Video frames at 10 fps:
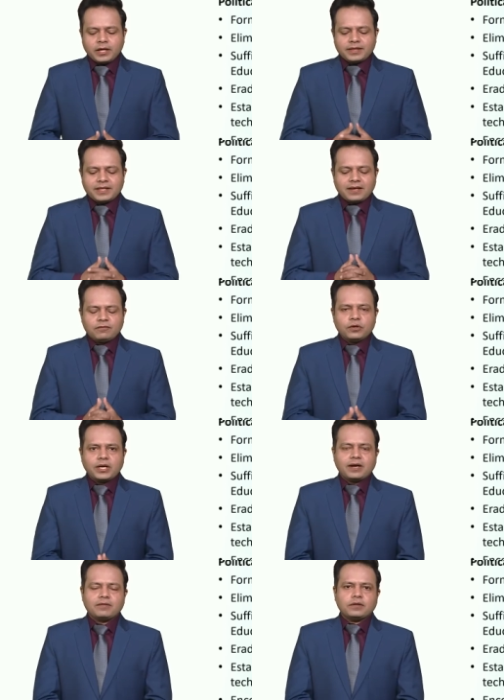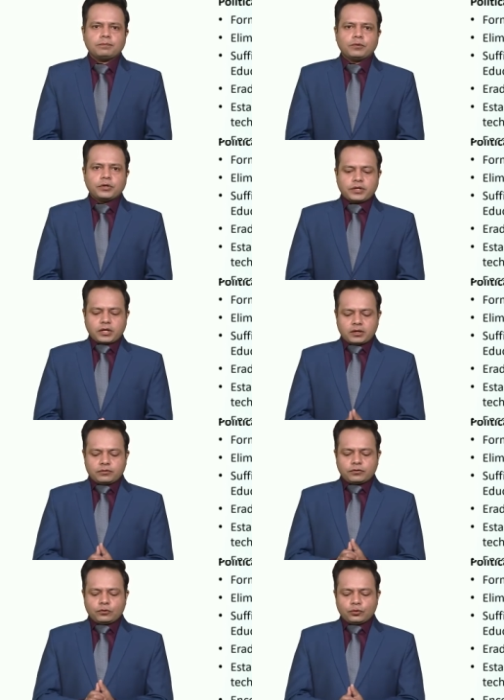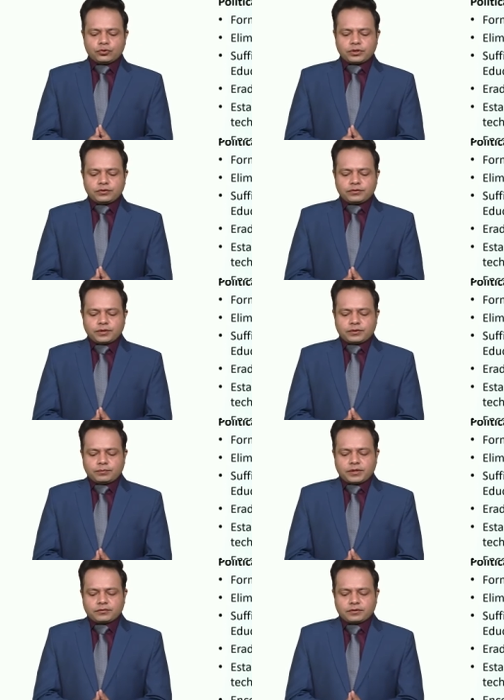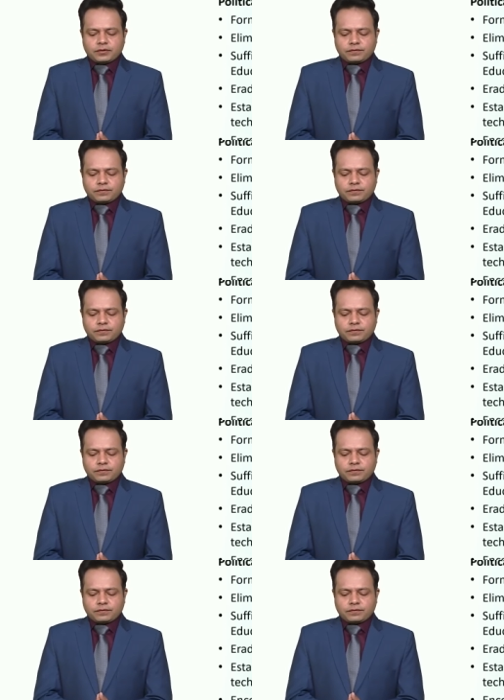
Then we have the political solutions. It means the